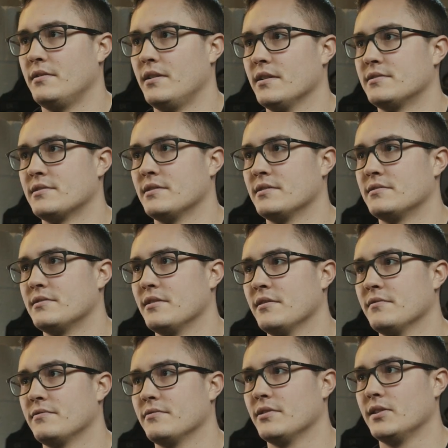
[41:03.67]
desk and
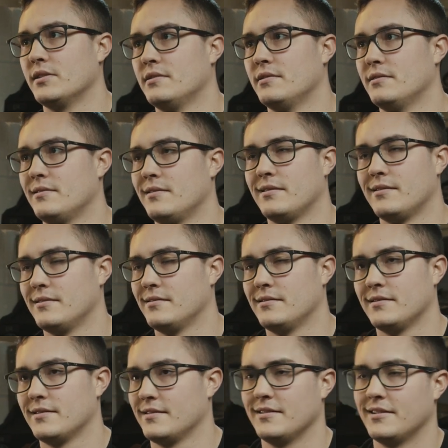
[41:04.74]
stuff. Like, I
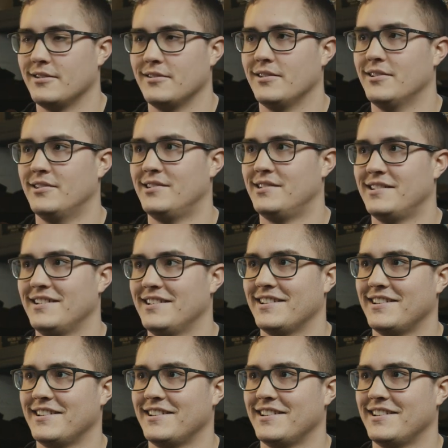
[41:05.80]
don't know. Like